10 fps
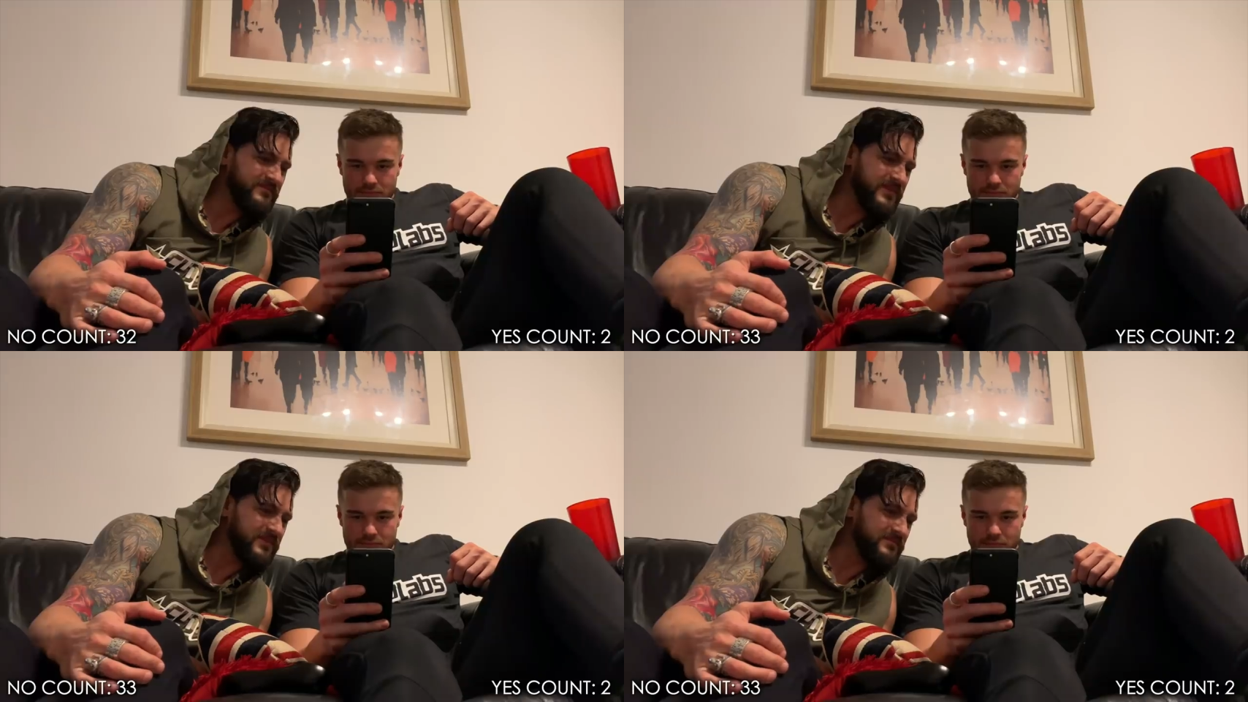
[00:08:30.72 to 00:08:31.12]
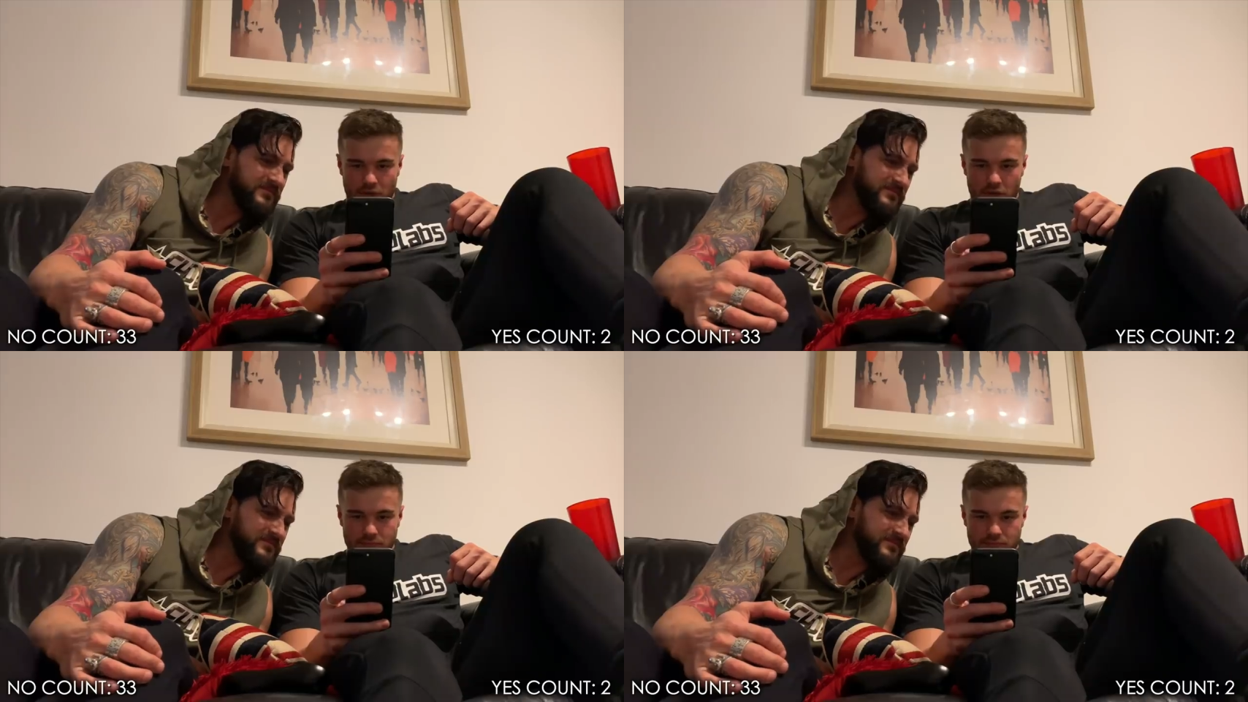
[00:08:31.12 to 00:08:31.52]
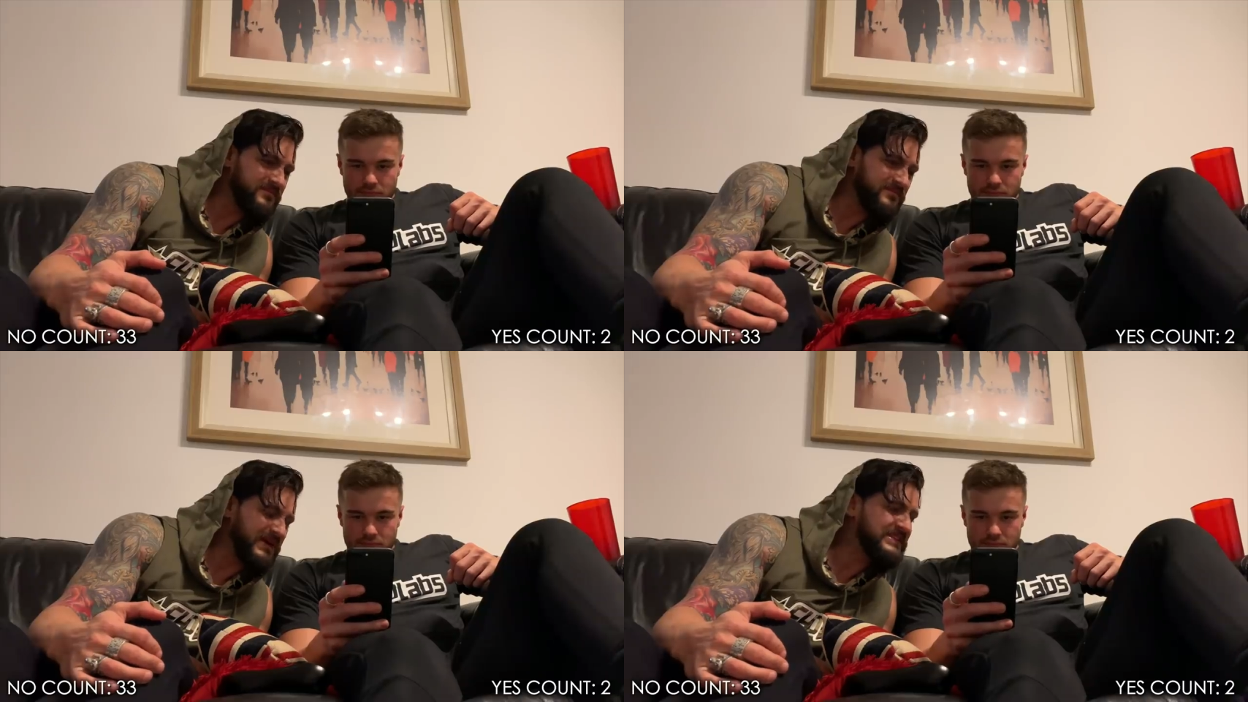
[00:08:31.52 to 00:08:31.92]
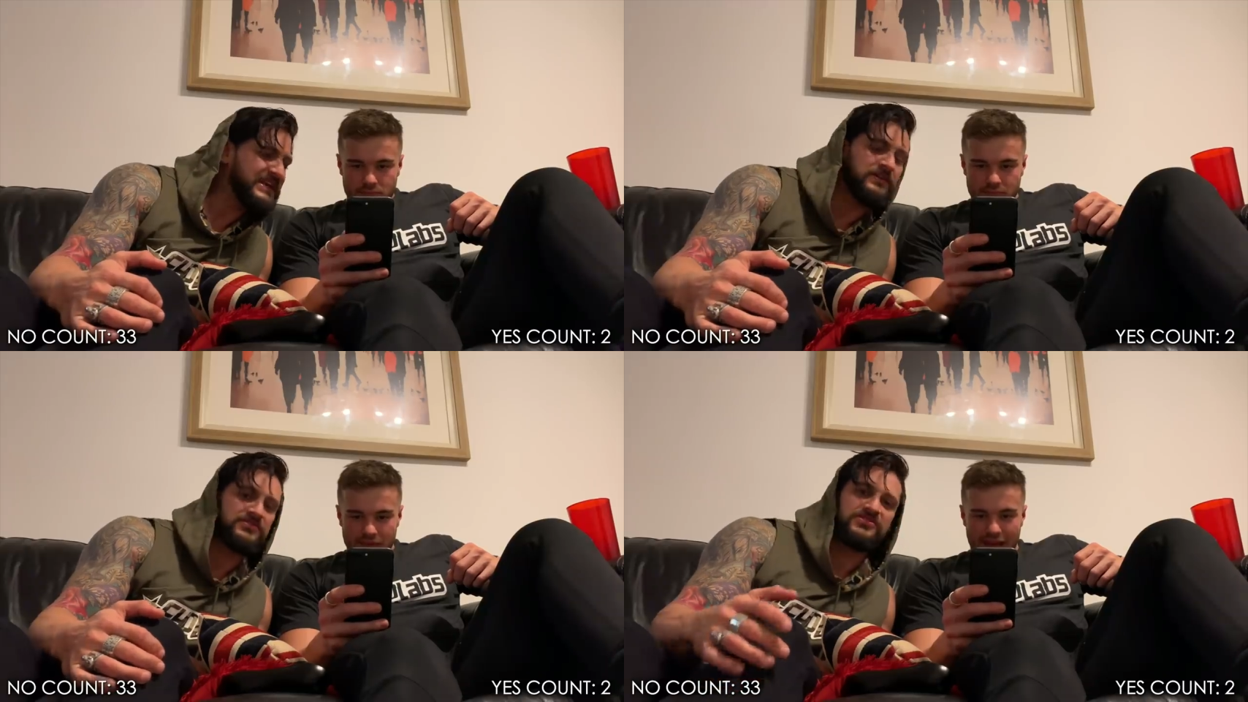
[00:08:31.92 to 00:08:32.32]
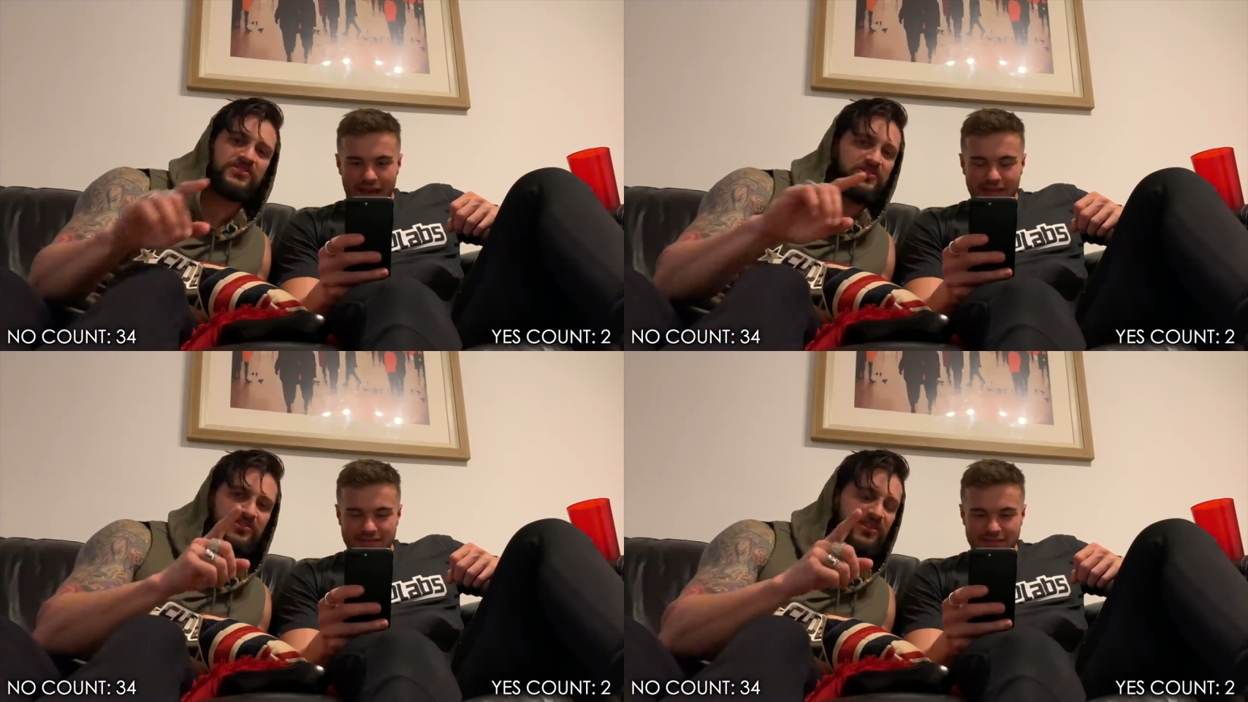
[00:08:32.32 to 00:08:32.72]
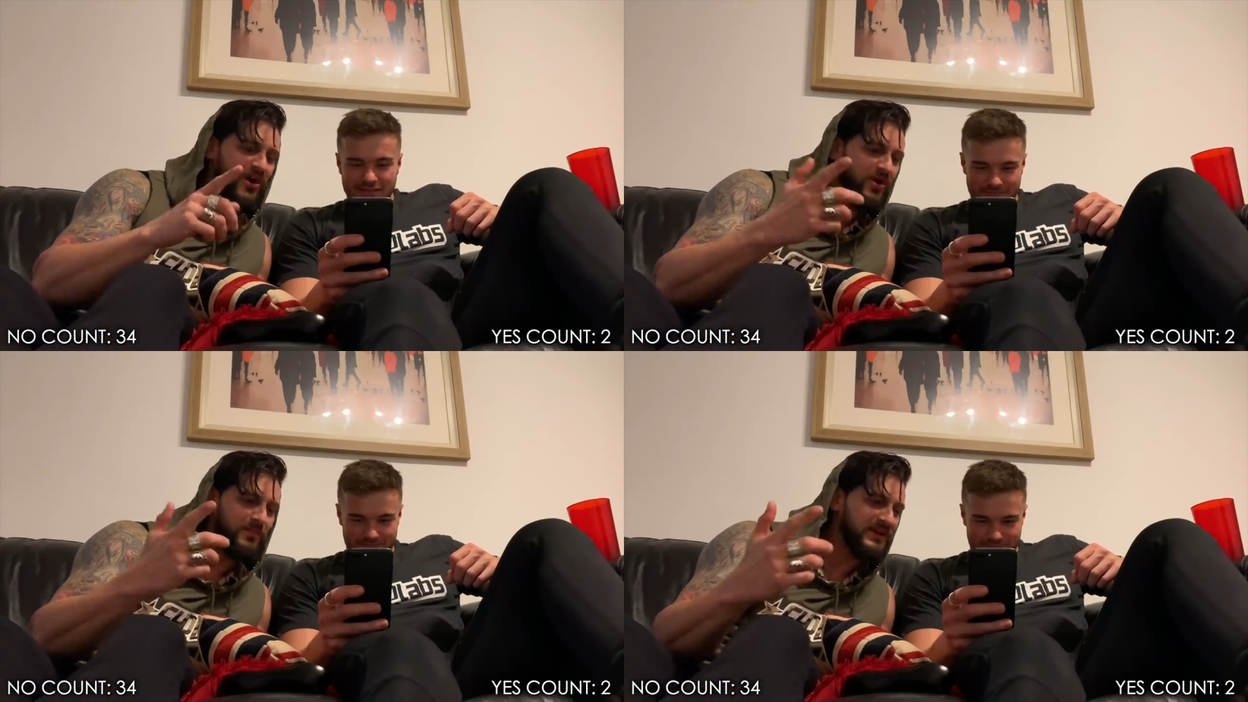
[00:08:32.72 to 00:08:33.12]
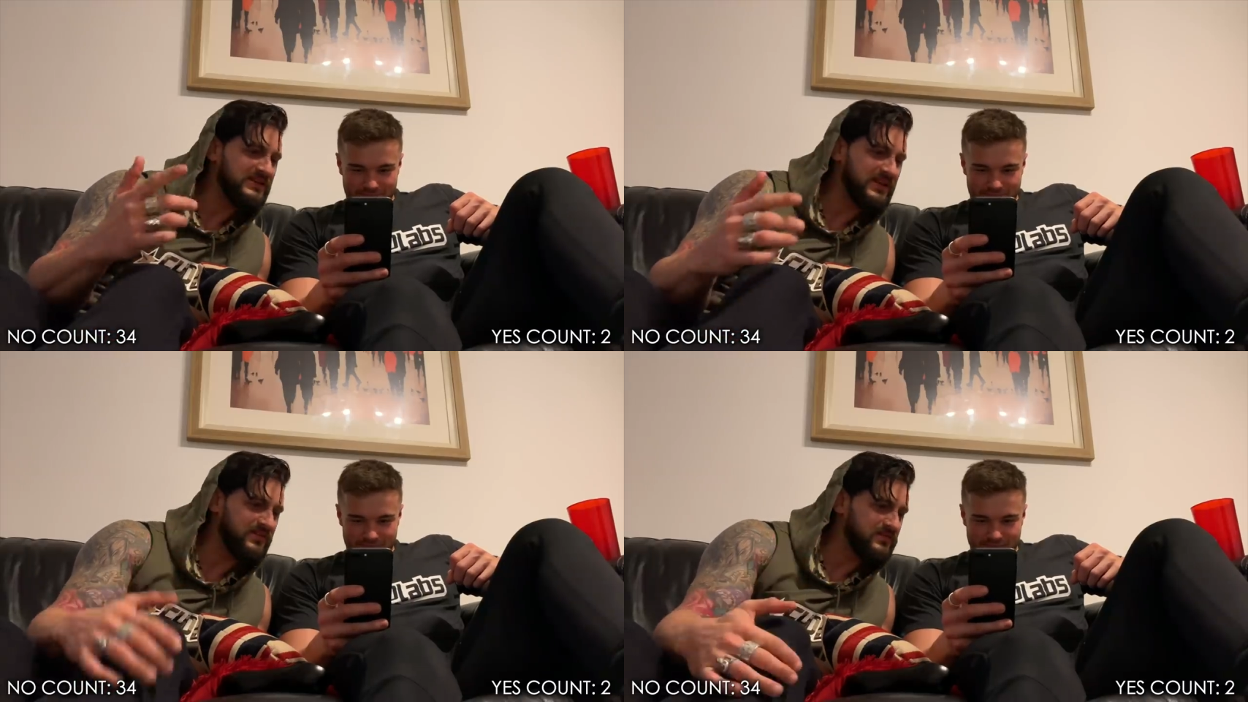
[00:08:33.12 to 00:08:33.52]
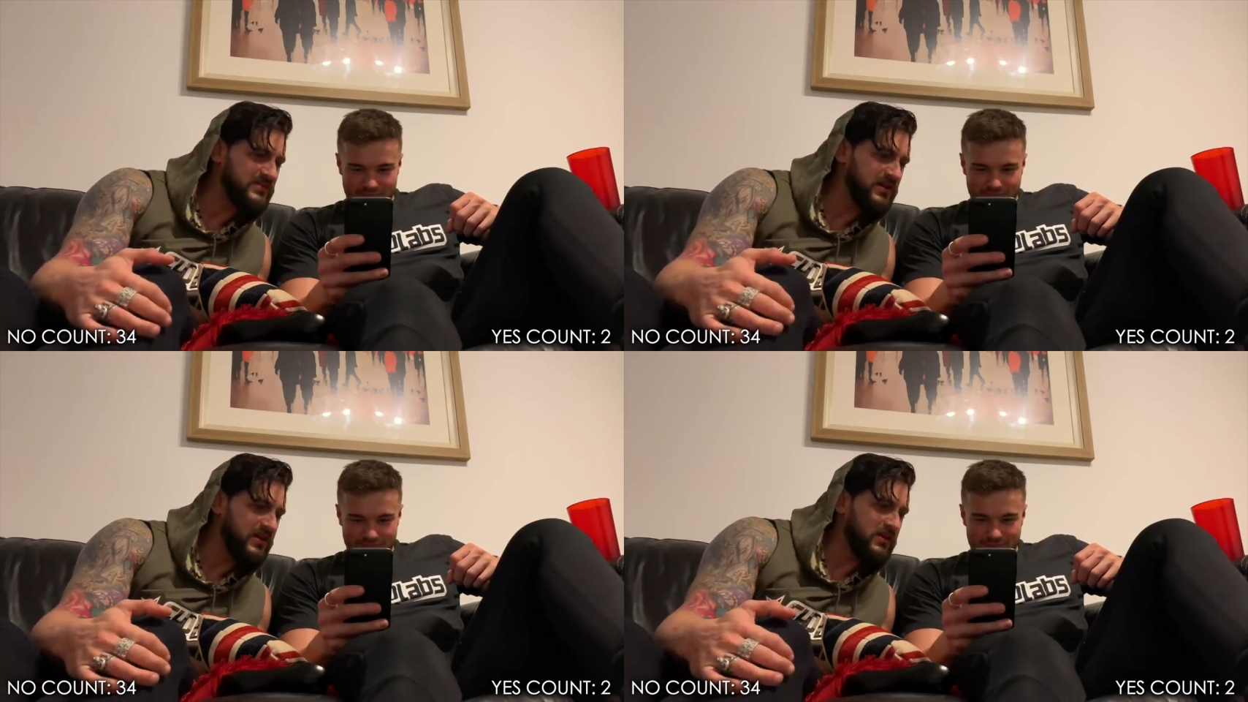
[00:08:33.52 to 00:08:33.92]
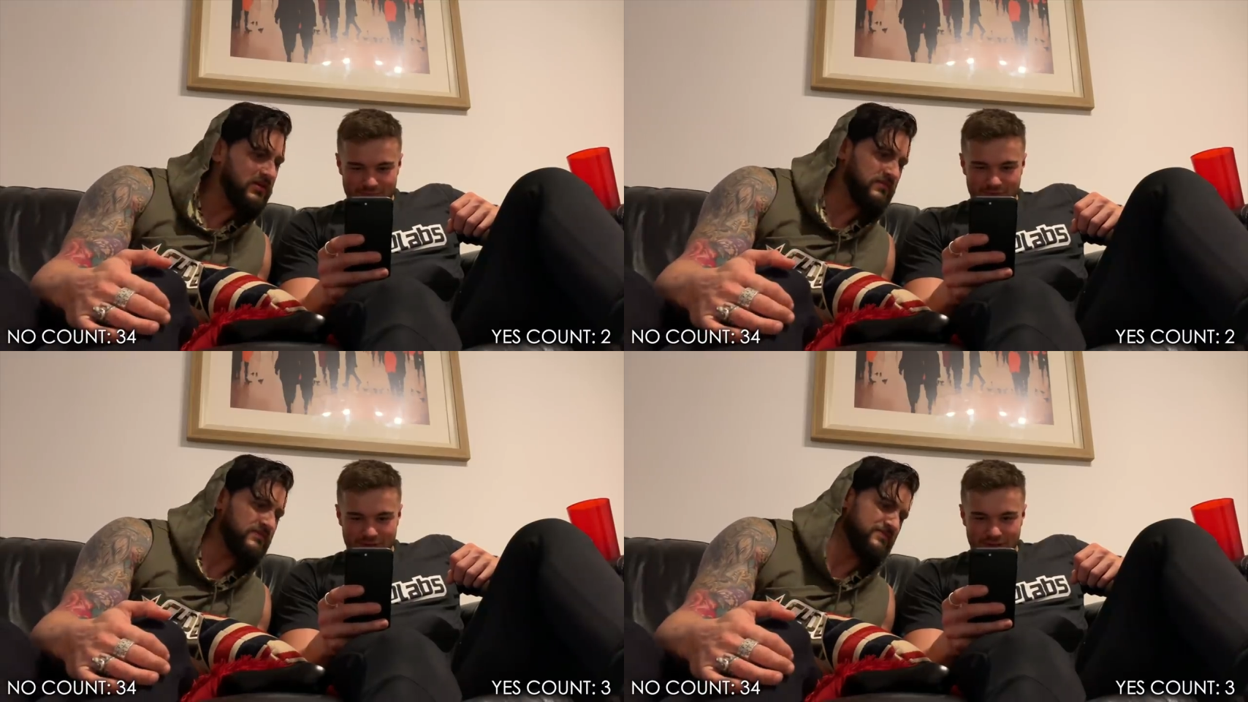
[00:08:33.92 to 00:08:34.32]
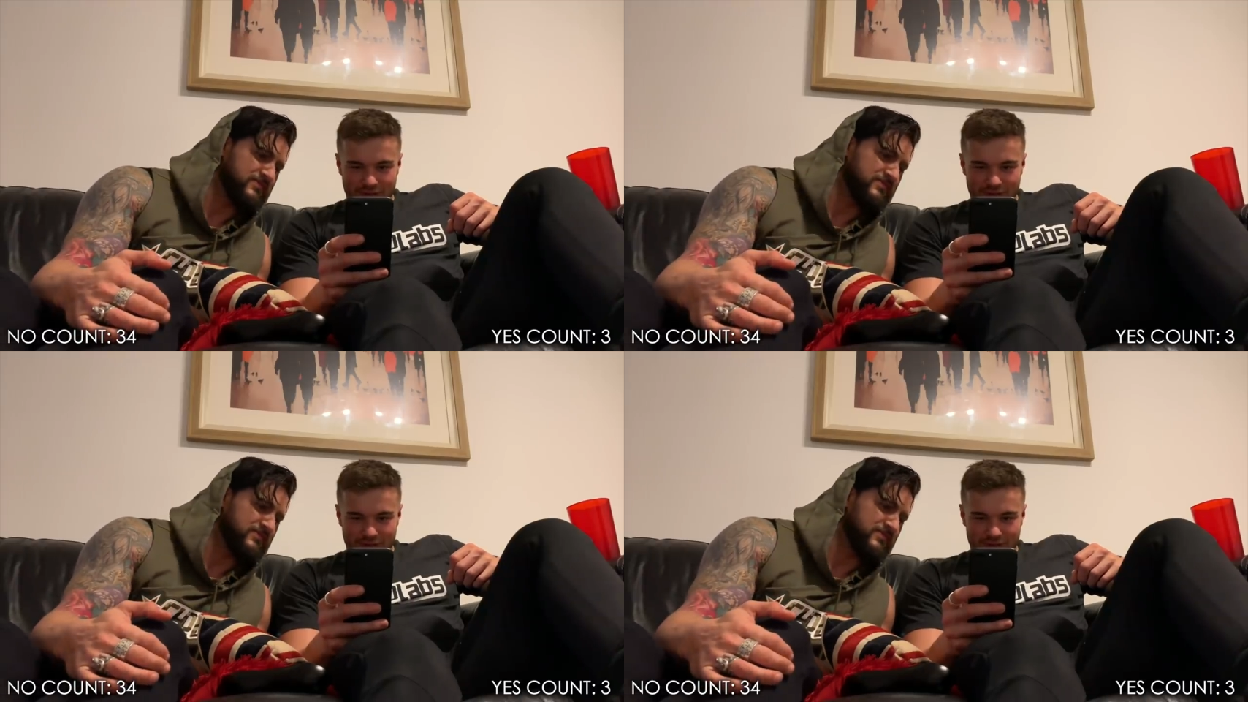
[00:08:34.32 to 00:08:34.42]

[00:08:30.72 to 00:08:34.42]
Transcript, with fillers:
Speaker 1: No, no. Pigtails. Yes. No on pigtails. We all